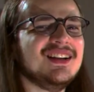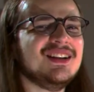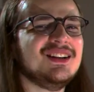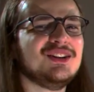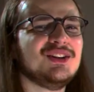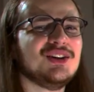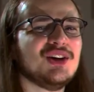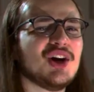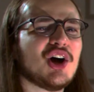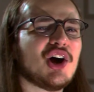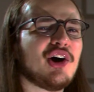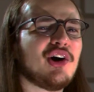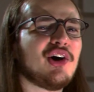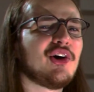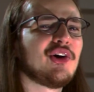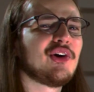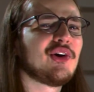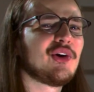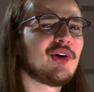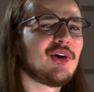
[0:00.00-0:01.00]
the
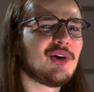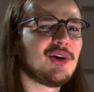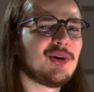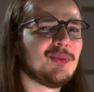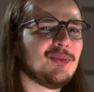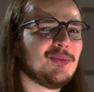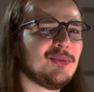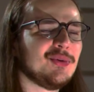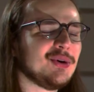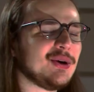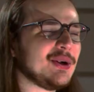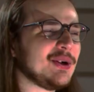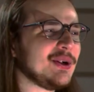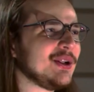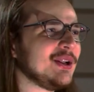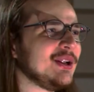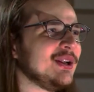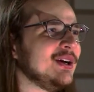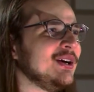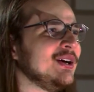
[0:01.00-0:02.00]

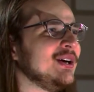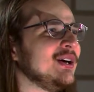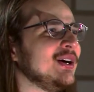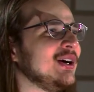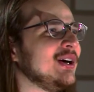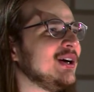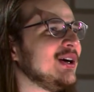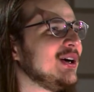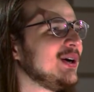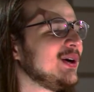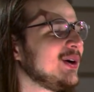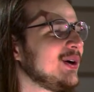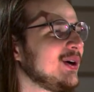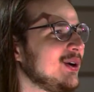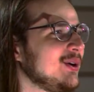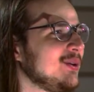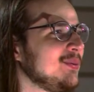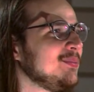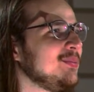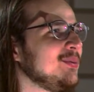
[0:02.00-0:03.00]
horrible
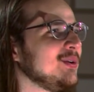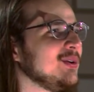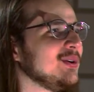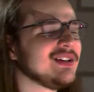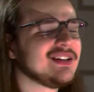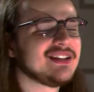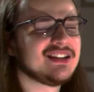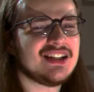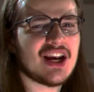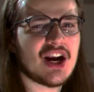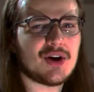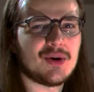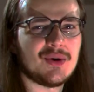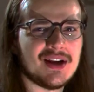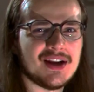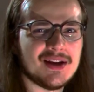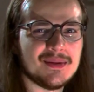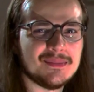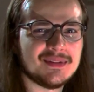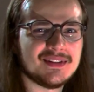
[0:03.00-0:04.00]

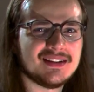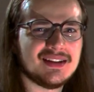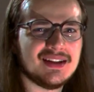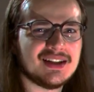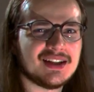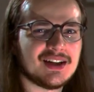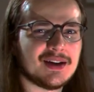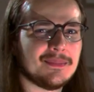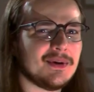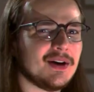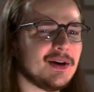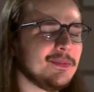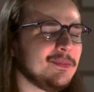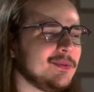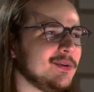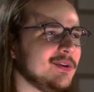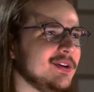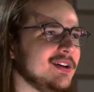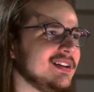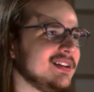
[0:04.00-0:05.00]
DRMs they come up
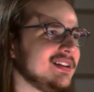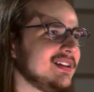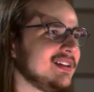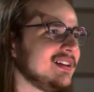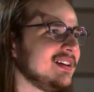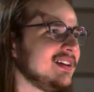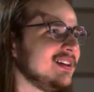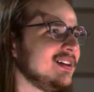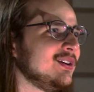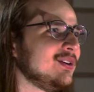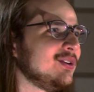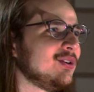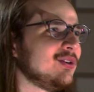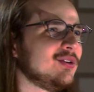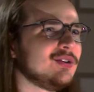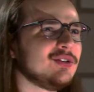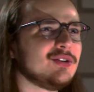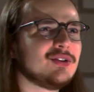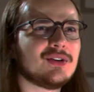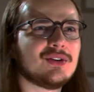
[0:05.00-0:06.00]
with, or
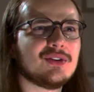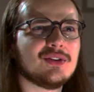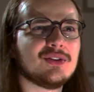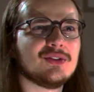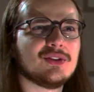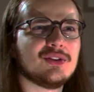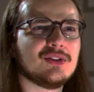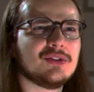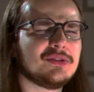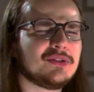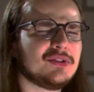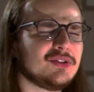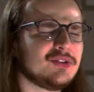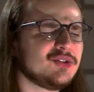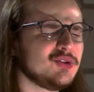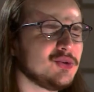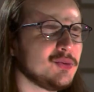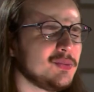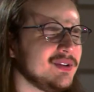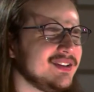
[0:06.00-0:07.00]
the
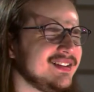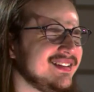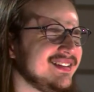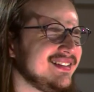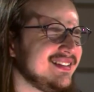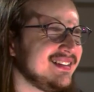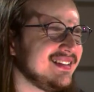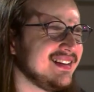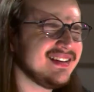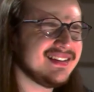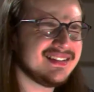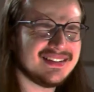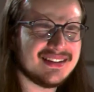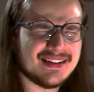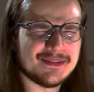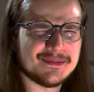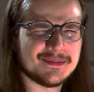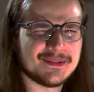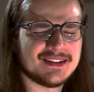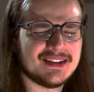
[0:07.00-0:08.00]
stupid
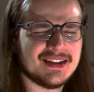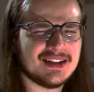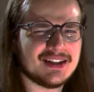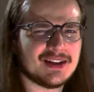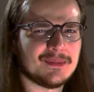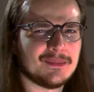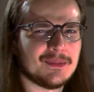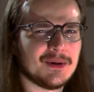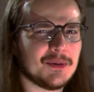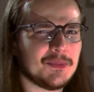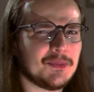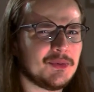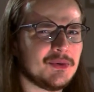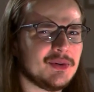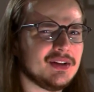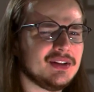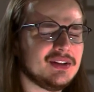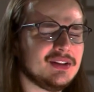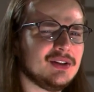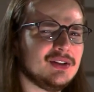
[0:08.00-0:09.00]
systems they come up
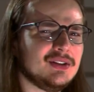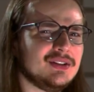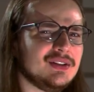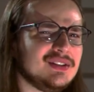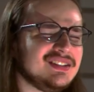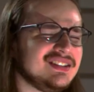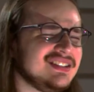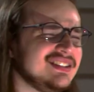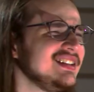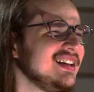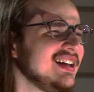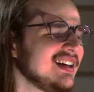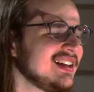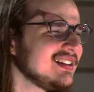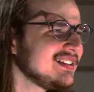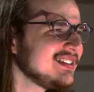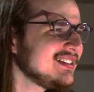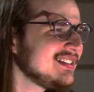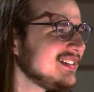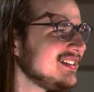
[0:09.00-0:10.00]
with, the
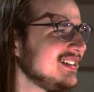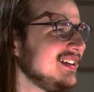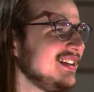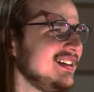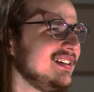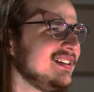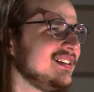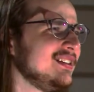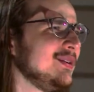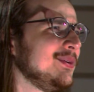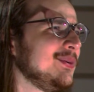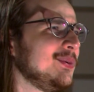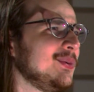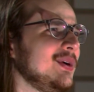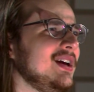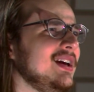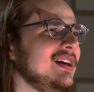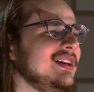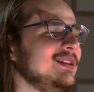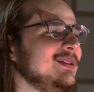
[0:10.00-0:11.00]
DLCs, the
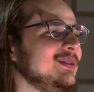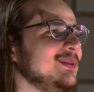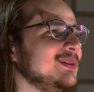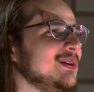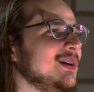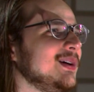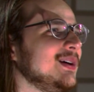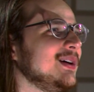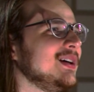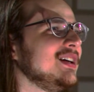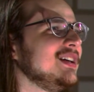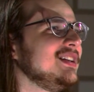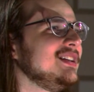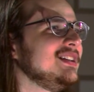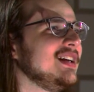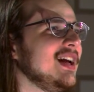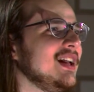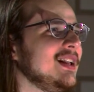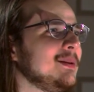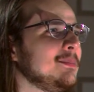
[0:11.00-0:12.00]
way to
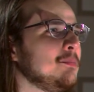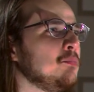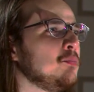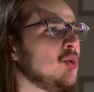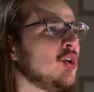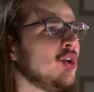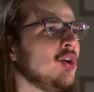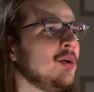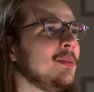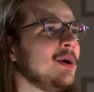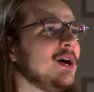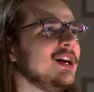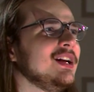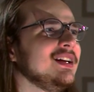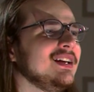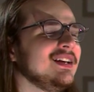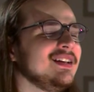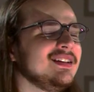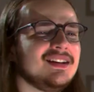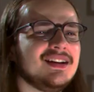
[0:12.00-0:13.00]
get more
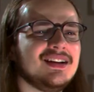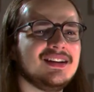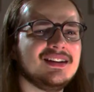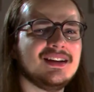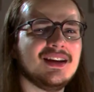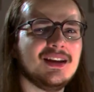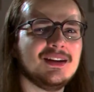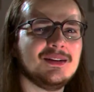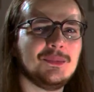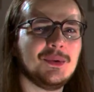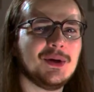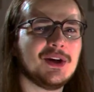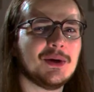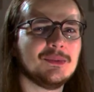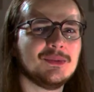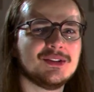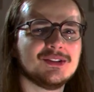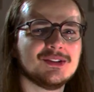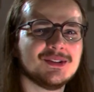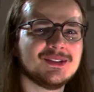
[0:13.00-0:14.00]
money. It
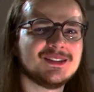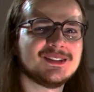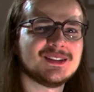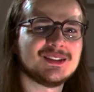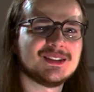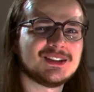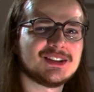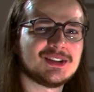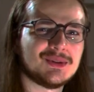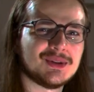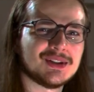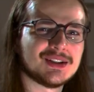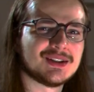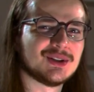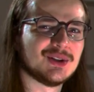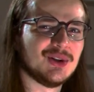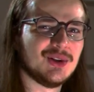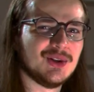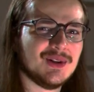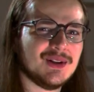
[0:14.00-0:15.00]
becomes so
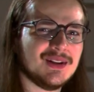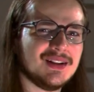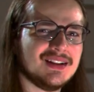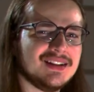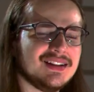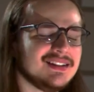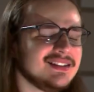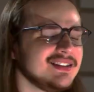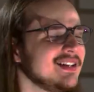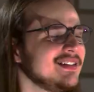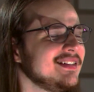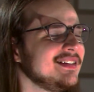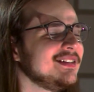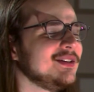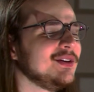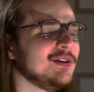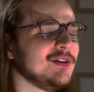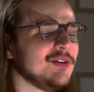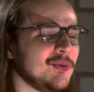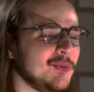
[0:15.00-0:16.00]
satirical. That's
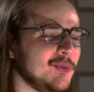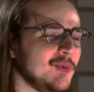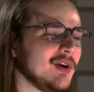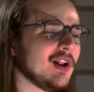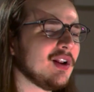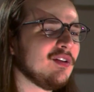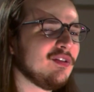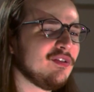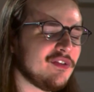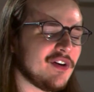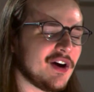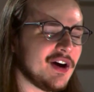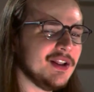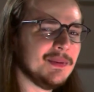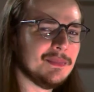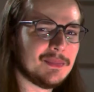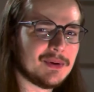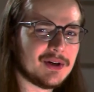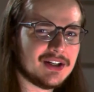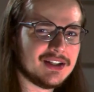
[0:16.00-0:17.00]
the real fun
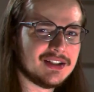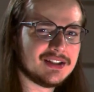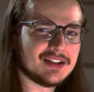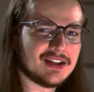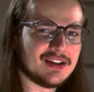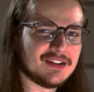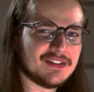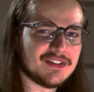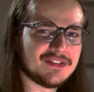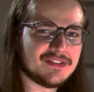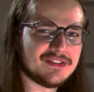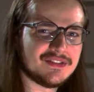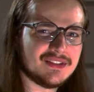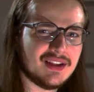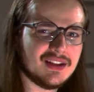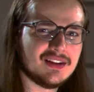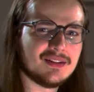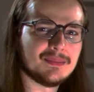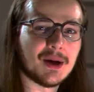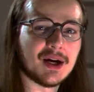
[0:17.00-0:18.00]
part of
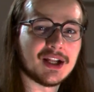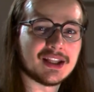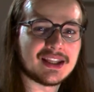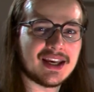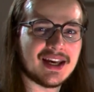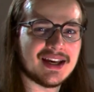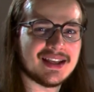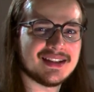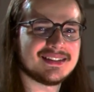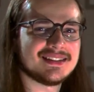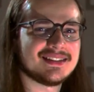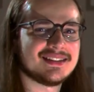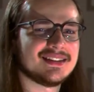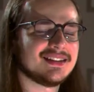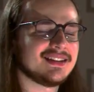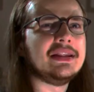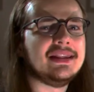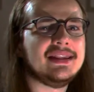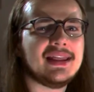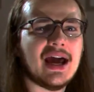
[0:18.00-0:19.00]
this podcast.
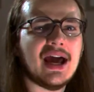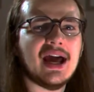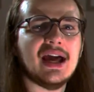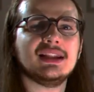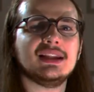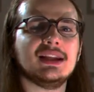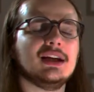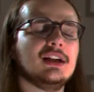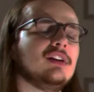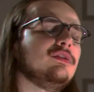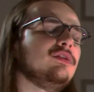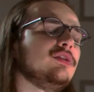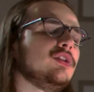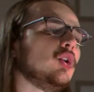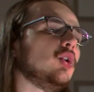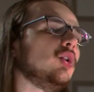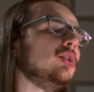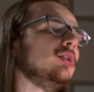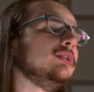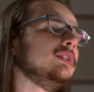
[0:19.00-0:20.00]
That, and of
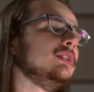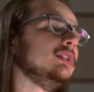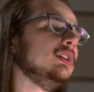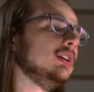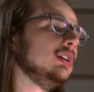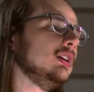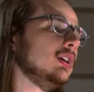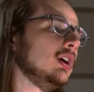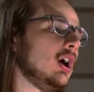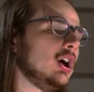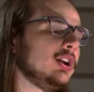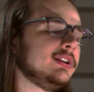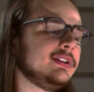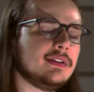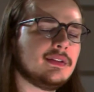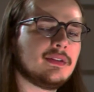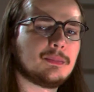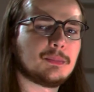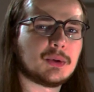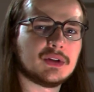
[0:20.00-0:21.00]
course the
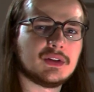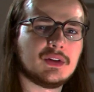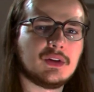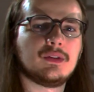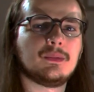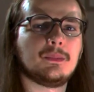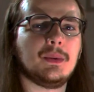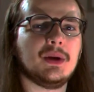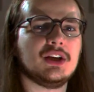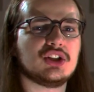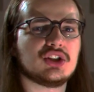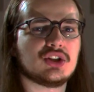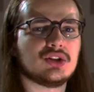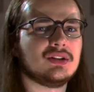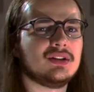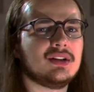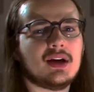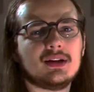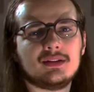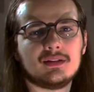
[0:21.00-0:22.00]
audience participation,
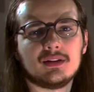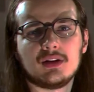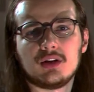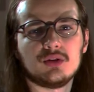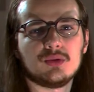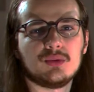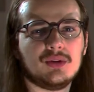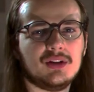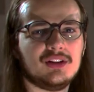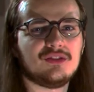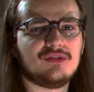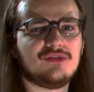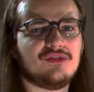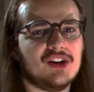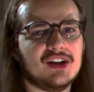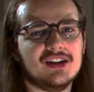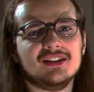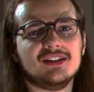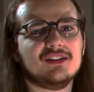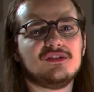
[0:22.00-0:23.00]
that's always
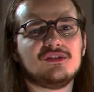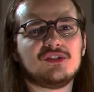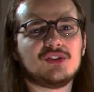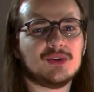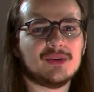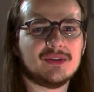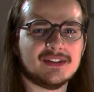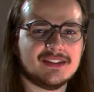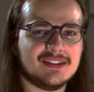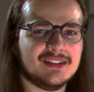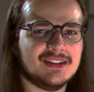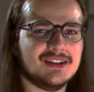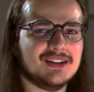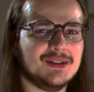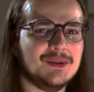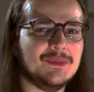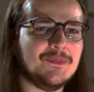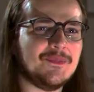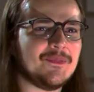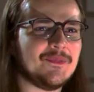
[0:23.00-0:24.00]
fun, of course, you know.